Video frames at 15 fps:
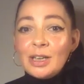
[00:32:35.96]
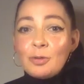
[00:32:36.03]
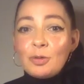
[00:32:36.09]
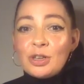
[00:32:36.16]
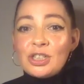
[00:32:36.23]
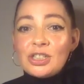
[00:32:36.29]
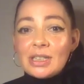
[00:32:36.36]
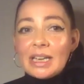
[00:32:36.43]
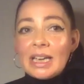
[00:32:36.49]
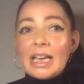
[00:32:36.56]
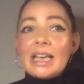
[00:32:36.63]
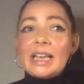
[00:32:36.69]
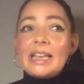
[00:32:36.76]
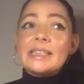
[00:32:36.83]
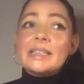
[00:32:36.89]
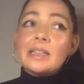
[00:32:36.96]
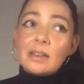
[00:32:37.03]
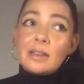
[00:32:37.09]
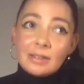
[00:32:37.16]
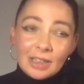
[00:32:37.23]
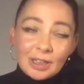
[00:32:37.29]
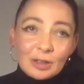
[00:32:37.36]
which is,
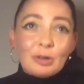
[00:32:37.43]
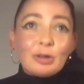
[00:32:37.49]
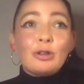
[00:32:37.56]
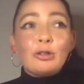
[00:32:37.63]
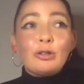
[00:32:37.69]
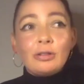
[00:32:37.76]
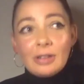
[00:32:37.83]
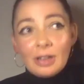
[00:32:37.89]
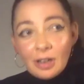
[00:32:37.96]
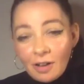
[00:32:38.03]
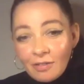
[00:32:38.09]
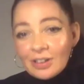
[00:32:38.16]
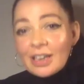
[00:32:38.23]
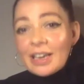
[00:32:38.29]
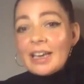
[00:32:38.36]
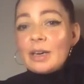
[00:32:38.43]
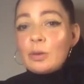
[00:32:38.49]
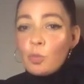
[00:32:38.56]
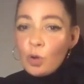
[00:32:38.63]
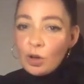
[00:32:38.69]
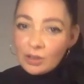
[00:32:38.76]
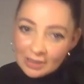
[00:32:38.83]
you know, lovely
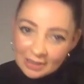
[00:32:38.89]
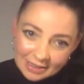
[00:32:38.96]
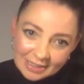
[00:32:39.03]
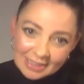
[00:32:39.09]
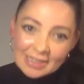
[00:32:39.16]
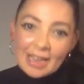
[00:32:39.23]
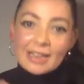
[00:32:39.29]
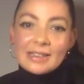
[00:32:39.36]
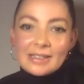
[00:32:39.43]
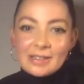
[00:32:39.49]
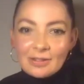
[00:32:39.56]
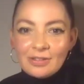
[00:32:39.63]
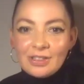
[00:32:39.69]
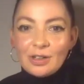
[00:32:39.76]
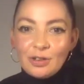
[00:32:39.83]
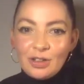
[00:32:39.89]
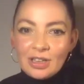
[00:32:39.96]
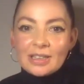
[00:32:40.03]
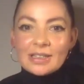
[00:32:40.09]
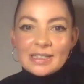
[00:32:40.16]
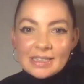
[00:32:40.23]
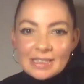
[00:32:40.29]
in one sense of, you know, you
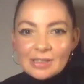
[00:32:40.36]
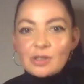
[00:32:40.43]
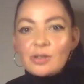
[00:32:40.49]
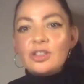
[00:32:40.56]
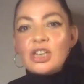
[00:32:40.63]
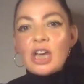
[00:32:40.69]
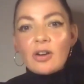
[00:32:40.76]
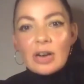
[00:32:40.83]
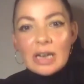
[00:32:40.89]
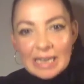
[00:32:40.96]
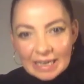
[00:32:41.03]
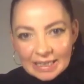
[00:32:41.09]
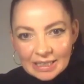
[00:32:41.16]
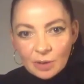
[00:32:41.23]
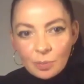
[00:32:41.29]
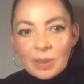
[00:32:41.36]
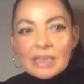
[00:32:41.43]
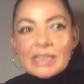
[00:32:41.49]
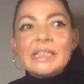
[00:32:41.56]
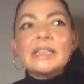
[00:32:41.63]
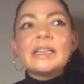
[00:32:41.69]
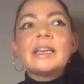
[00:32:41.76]
can still sort of share a little
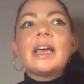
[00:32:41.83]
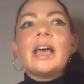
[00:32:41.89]
bit.